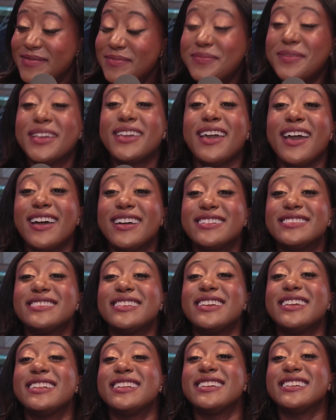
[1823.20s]
because
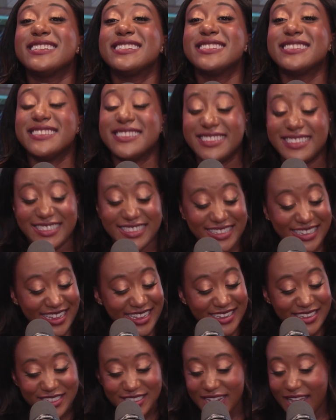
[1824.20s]
it is.
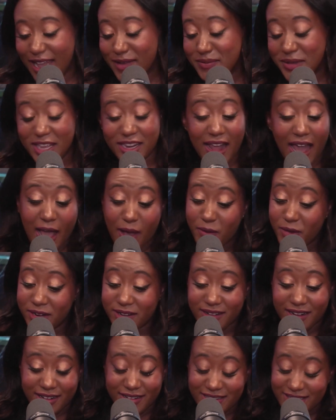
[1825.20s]
I mean, I wouldn't